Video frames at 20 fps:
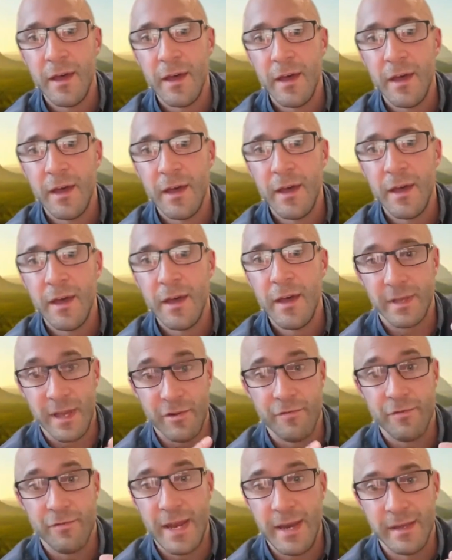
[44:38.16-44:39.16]
those
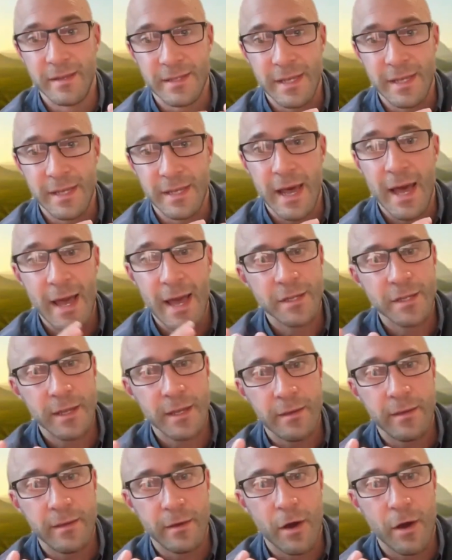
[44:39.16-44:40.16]
ingredients are
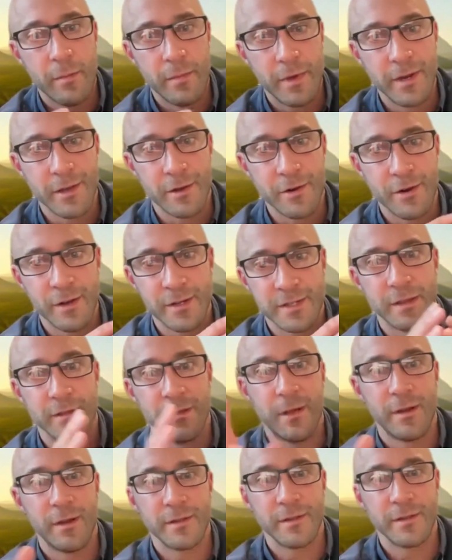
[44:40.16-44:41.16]
actually common across
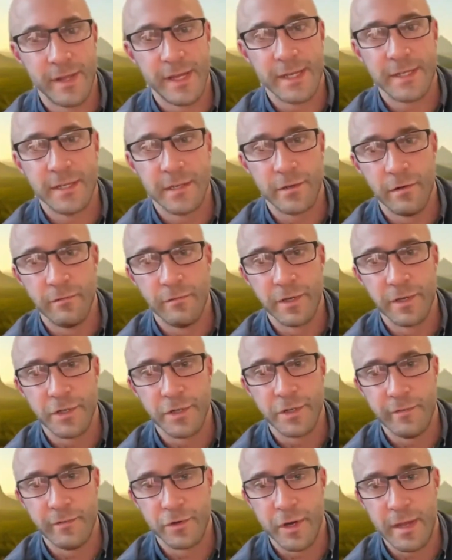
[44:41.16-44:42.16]
lots of lexical
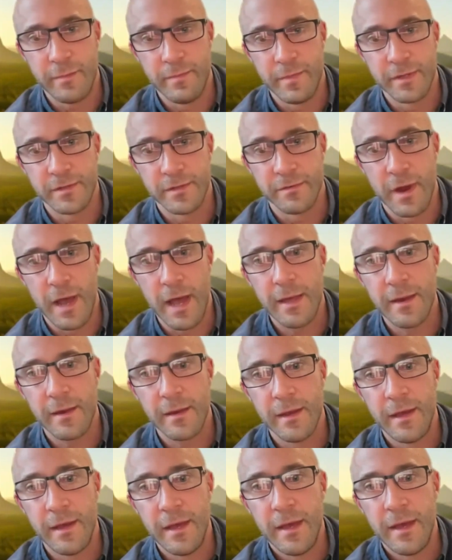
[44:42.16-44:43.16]
retrieval treatments,
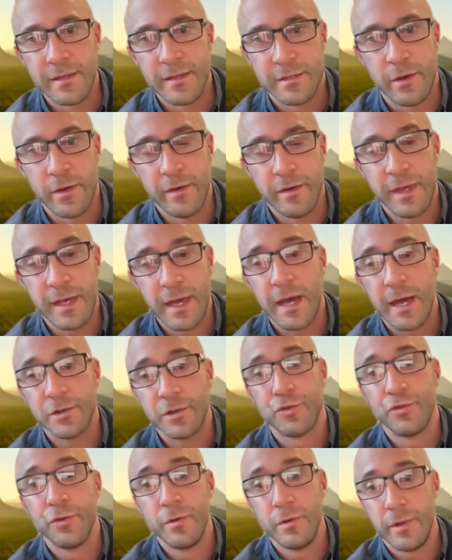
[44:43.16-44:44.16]
right? And so, if they are
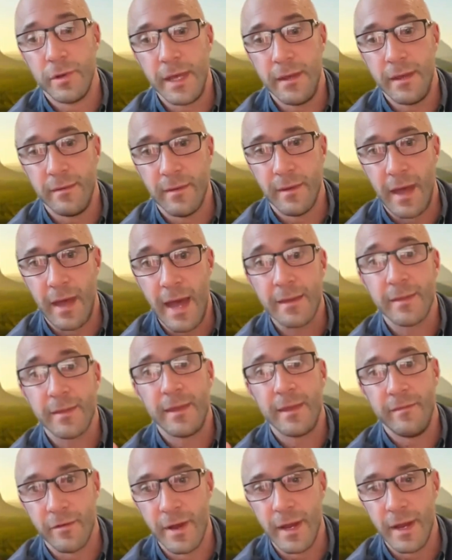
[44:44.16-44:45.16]
truly
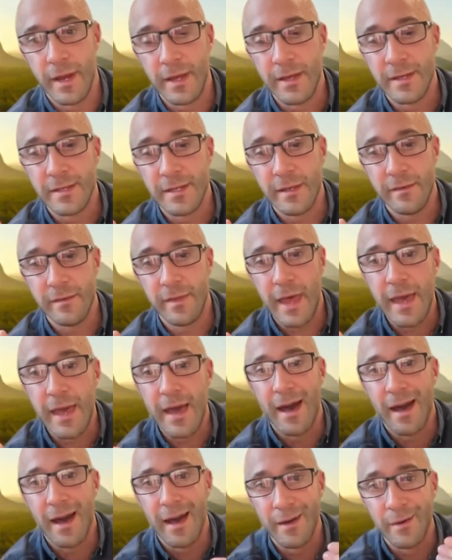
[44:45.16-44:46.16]
active ingredients, if
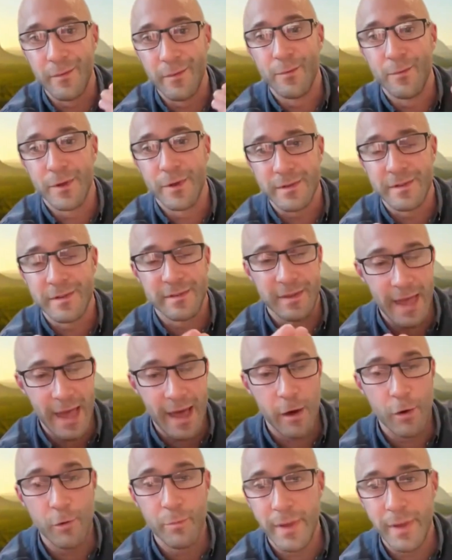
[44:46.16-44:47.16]
they are what's
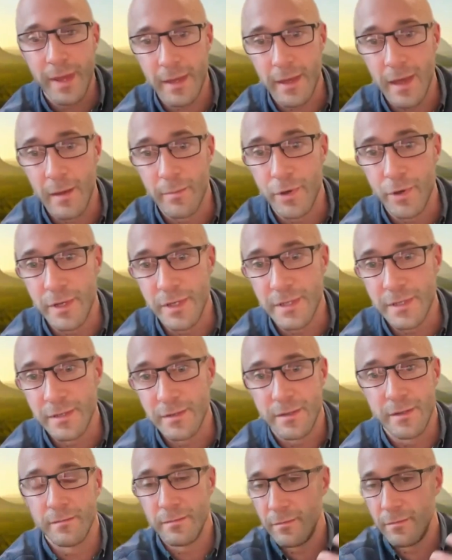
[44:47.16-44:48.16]
helping a
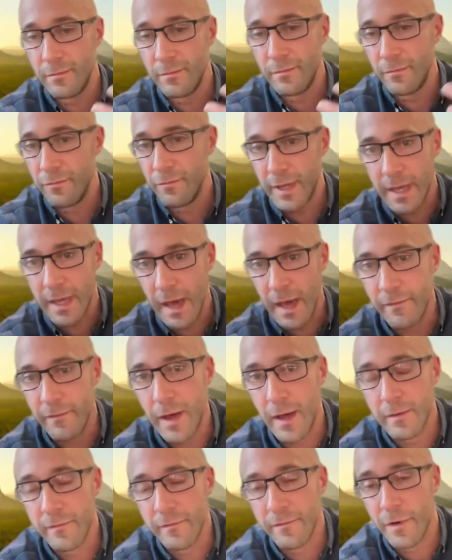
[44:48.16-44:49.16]
person to
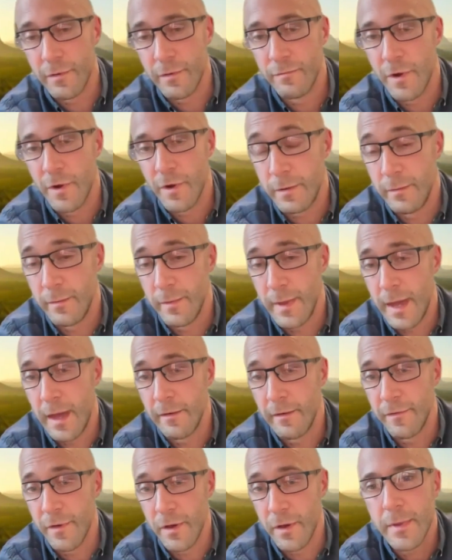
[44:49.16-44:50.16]
recover vo-
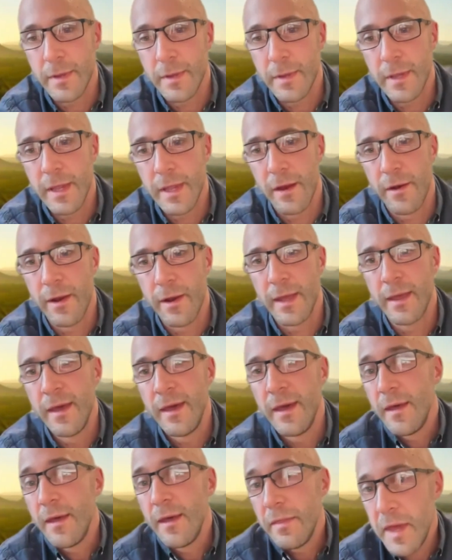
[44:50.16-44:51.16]
uh, vocabulary,
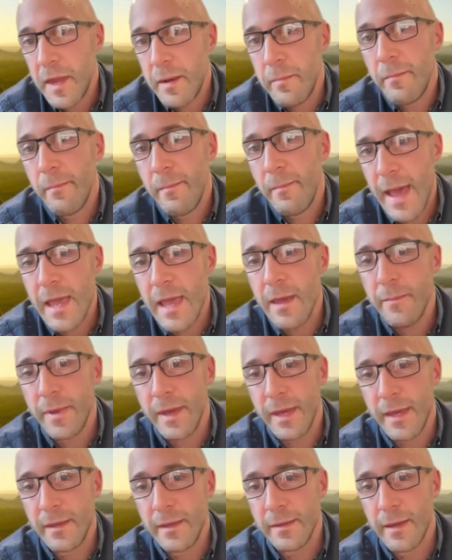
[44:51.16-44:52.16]
then
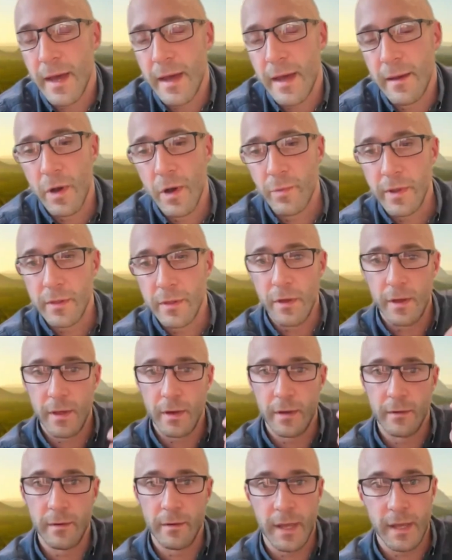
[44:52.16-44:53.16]
maybe um, what we
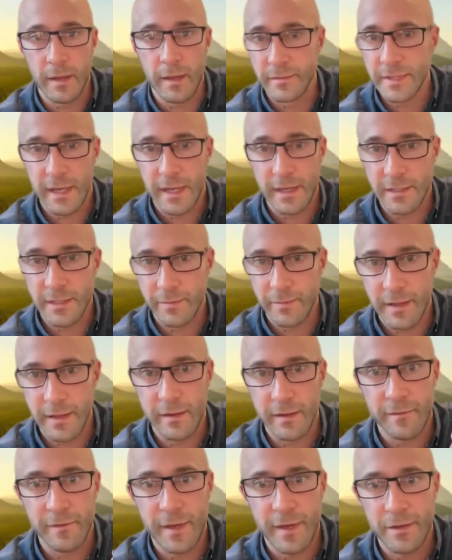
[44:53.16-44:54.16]
learn in, say,
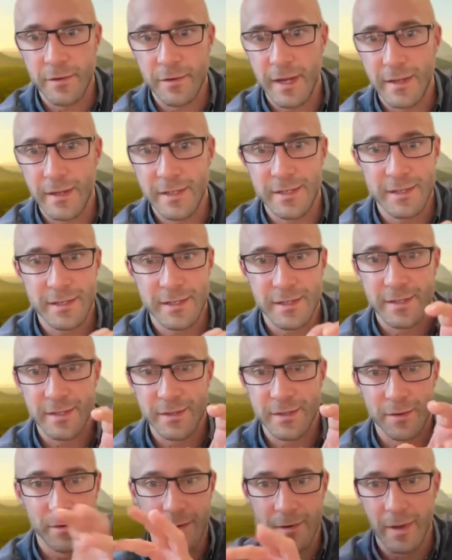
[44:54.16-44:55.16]
semantic feature
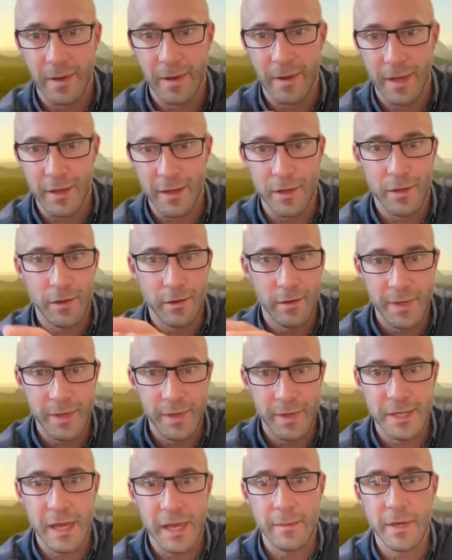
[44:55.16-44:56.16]
analysis or acute
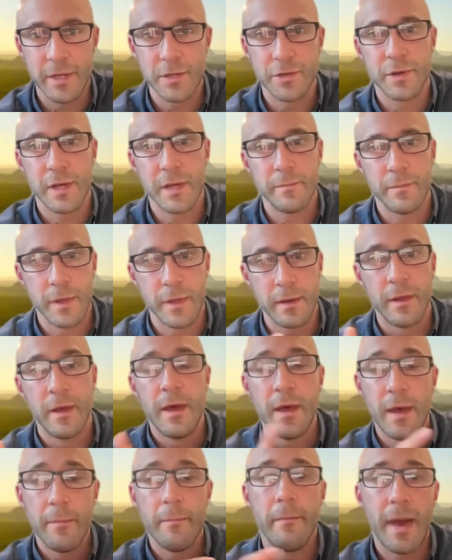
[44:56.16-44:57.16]
picture naming treatment
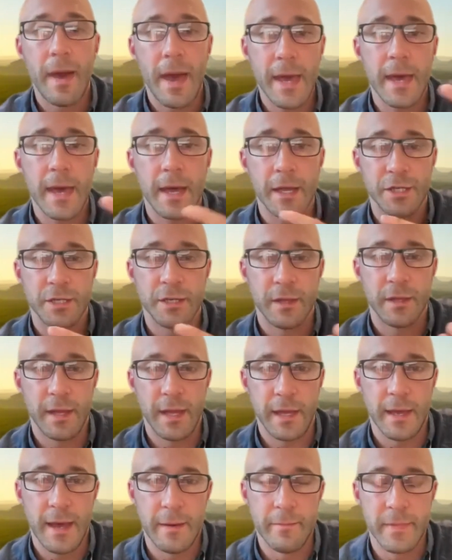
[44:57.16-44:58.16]
may
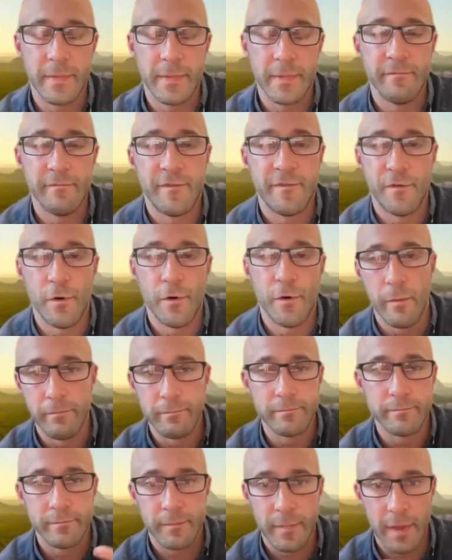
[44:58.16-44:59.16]
actually um,
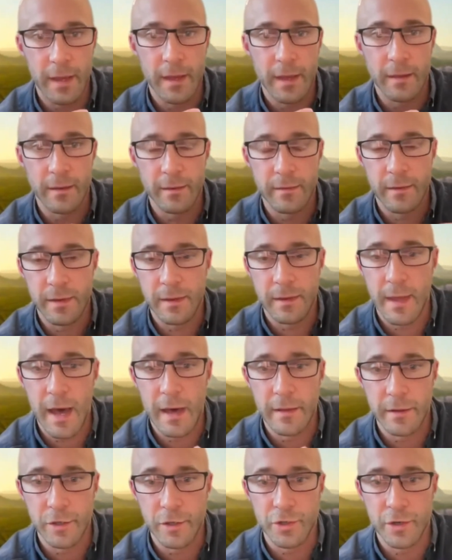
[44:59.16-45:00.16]
inform uh, the
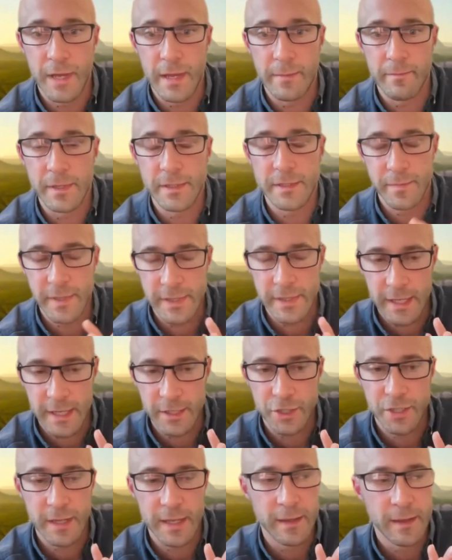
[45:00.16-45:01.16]
other treatments
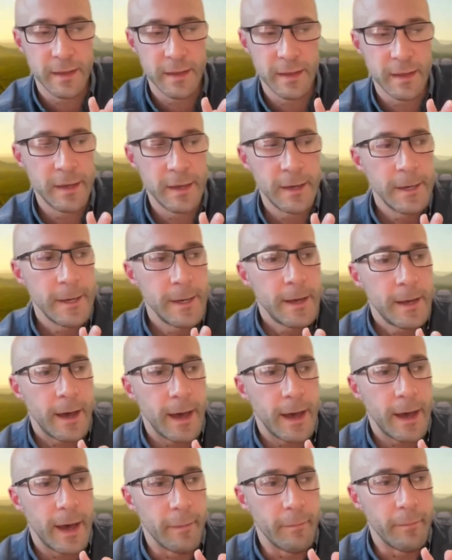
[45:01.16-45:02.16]
potentially.
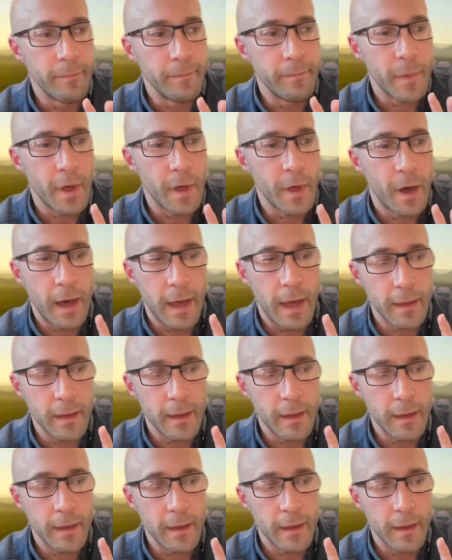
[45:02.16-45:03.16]
Um,
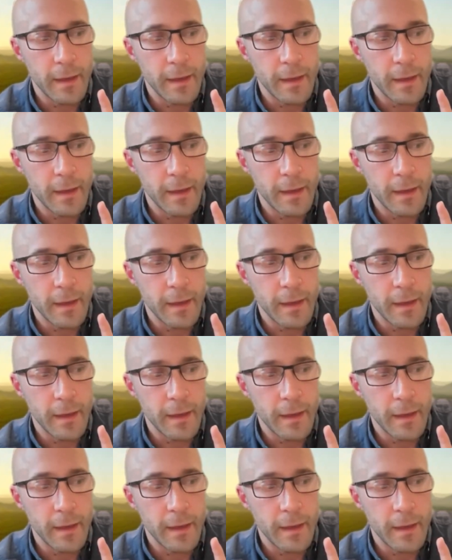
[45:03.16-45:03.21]
I